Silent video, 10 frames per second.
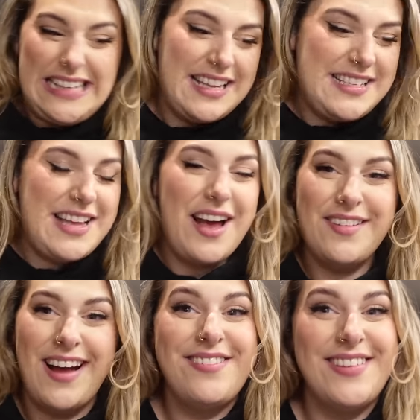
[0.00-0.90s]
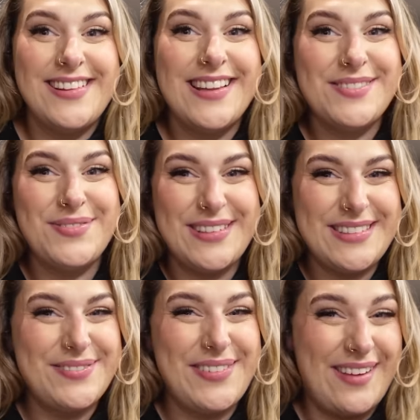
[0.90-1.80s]
So I think there's a
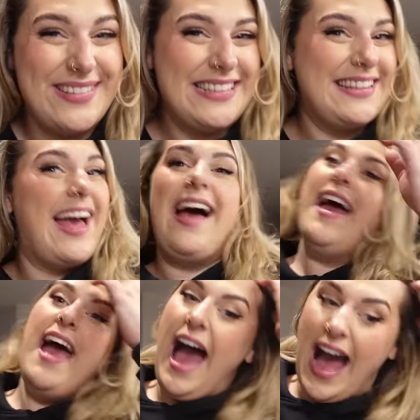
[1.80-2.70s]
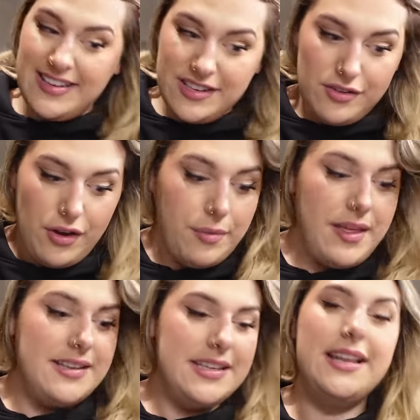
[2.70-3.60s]
bunch of flowers in there. I didn't know
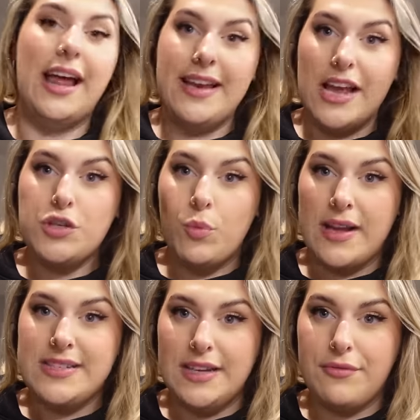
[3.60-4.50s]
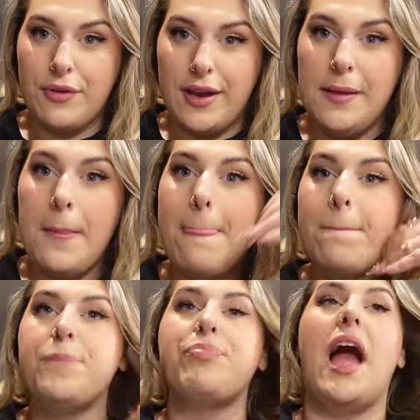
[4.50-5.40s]
they did like nationwide delivery.
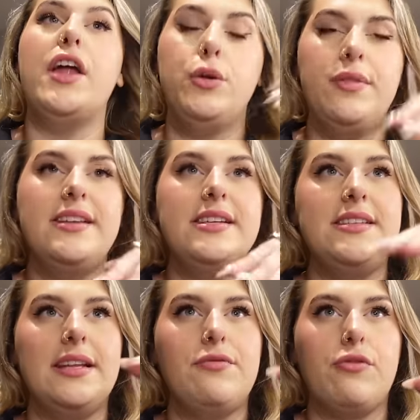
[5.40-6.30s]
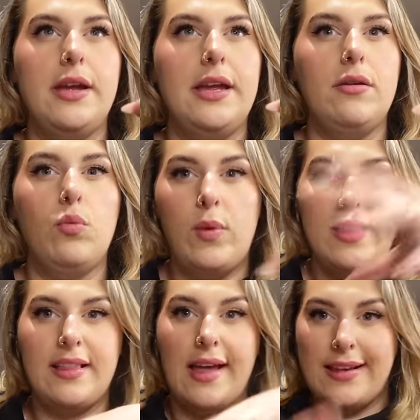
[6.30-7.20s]
I knew they did delivery
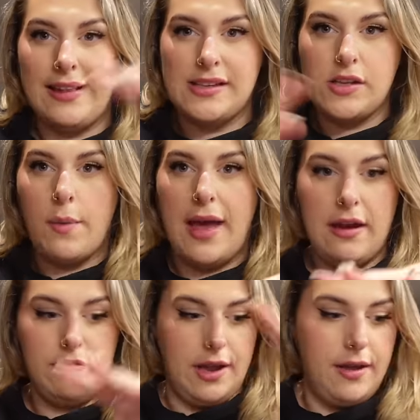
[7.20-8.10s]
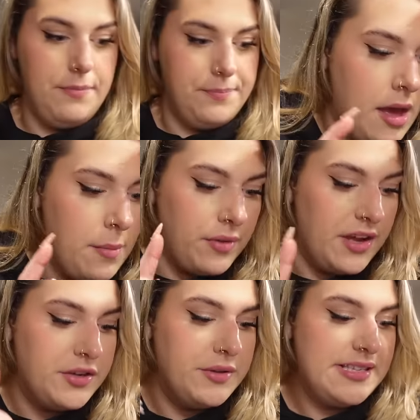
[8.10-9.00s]
within like the Glasgow area, but
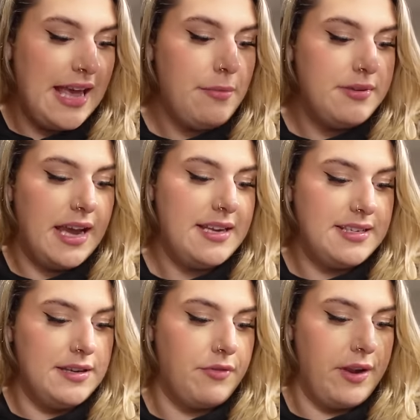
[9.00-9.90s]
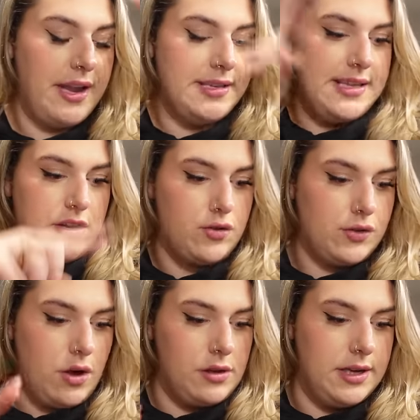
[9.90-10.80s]
they do same day delivery in central
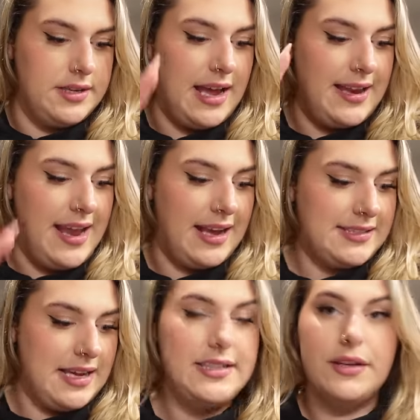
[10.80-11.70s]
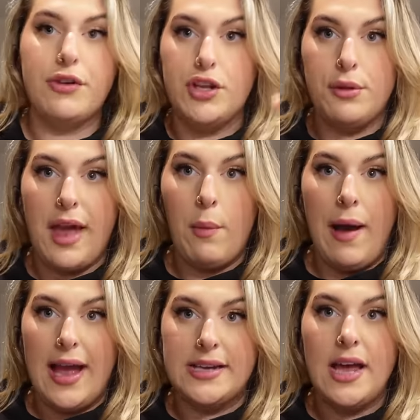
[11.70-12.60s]
Scotland and next day delivery UK
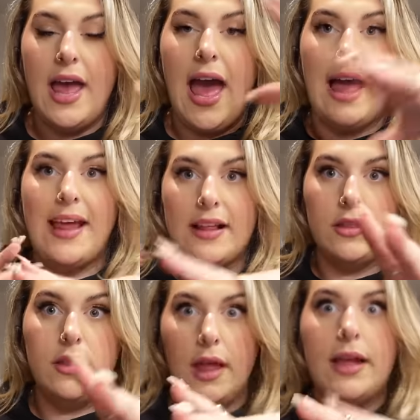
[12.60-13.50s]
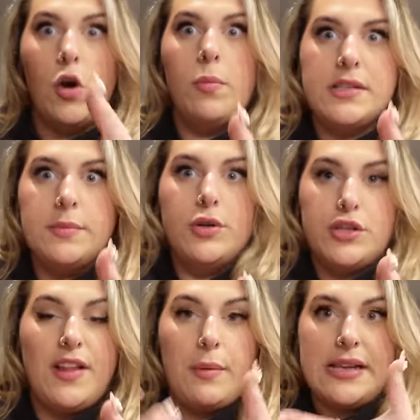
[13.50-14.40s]
wide. And like they come as a bunch
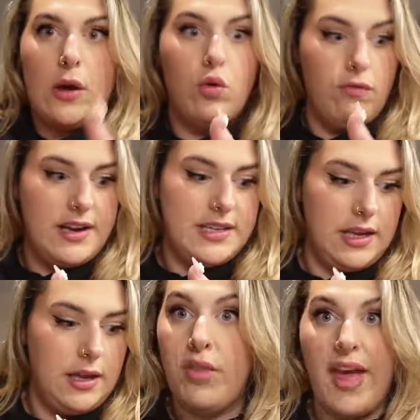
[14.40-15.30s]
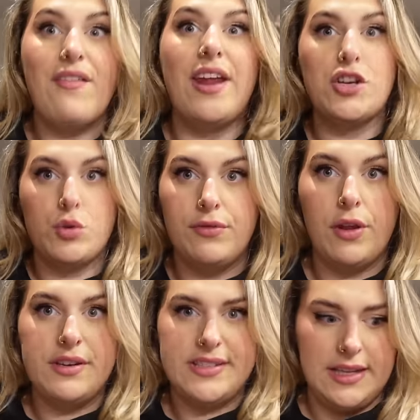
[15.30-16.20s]
of flowers like already, or they have an actual
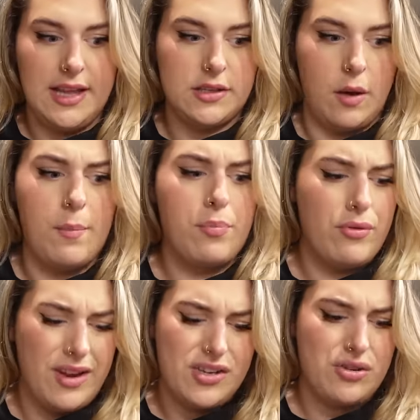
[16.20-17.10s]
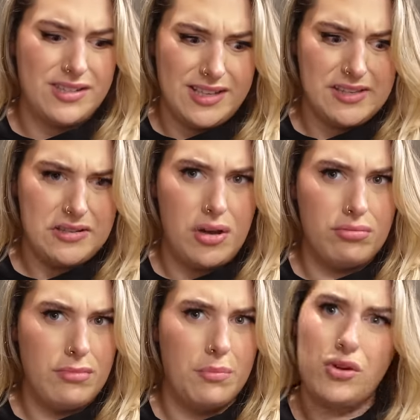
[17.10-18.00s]
florist in Glasgow. I'm pretty sure it's Glasgow.
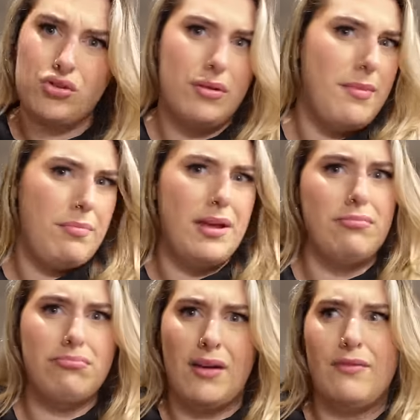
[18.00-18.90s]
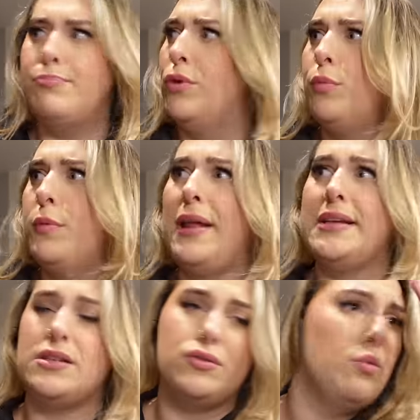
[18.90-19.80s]
I'm not sure, maybe have multiple
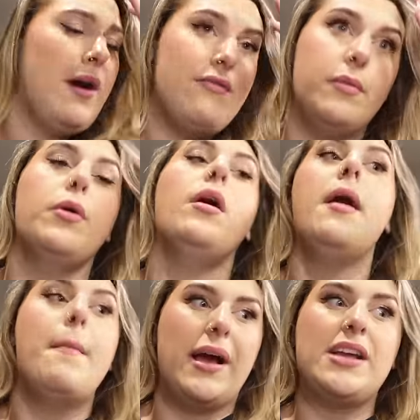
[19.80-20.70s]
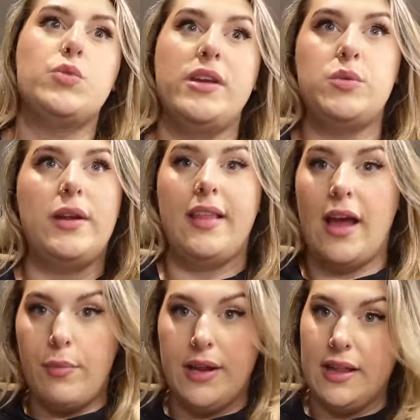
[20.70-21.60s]
places or whatever, but back in 2020, they
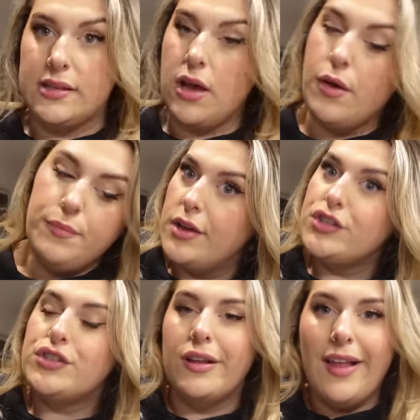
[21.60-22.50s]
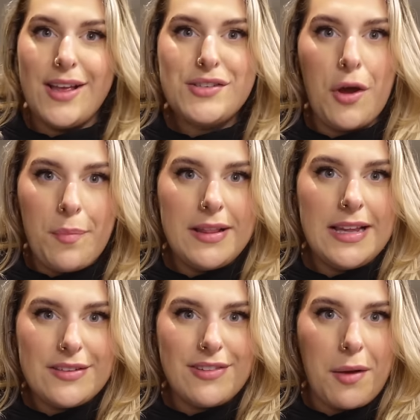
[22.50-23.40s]
had one in Glasgow. So let's open
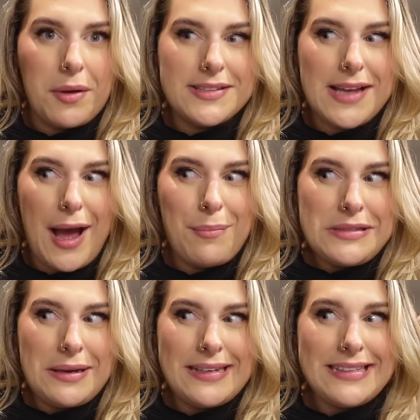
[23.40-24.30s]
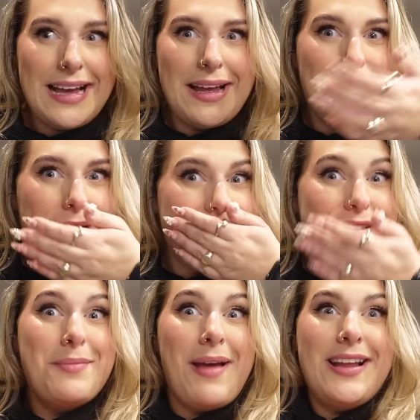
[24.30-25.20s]
these flowers. I'm so excited. It's
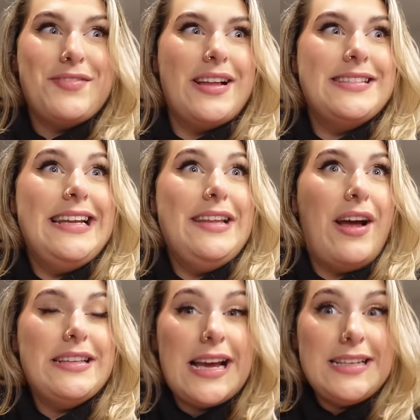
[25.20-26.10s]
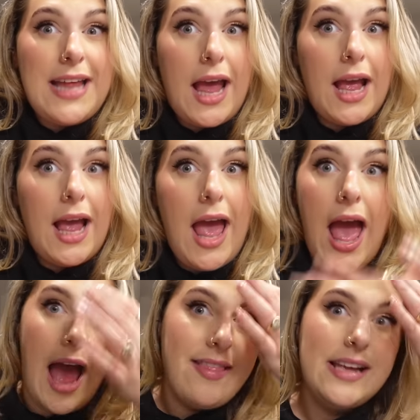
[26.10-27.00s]
gonna be, and it's nearly Valentine's Day.
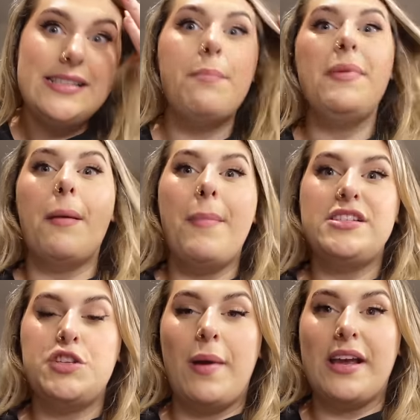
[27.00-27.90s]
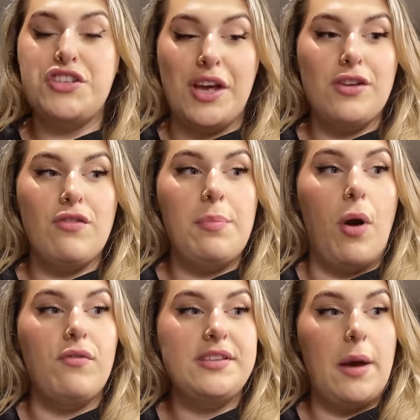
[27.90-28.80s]
And they sent me that message back in January, but
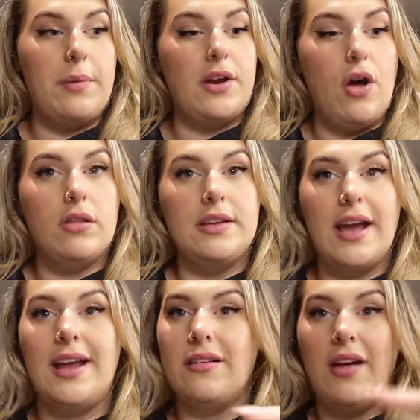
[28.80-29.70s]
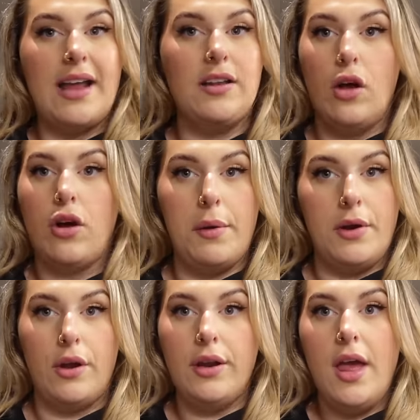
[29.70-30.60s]
obviously I went on holiday and I had a lot going
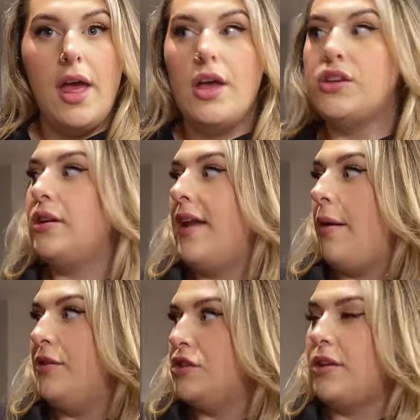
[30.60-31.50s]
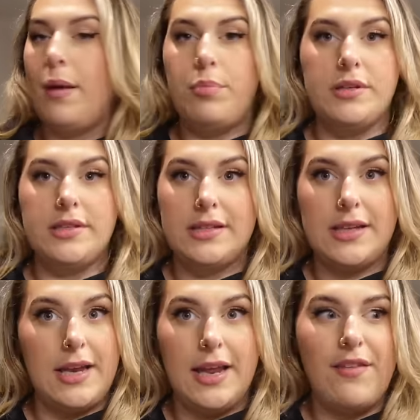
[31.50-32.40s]
on. So now it just so happens that it's
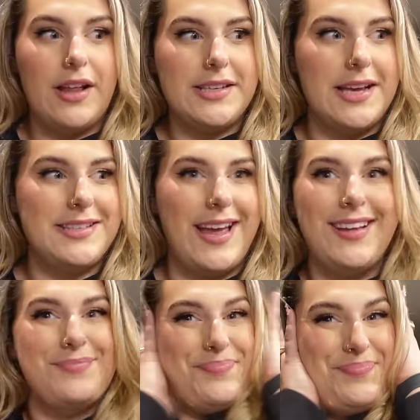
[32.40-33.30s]
like near Valentine's Day.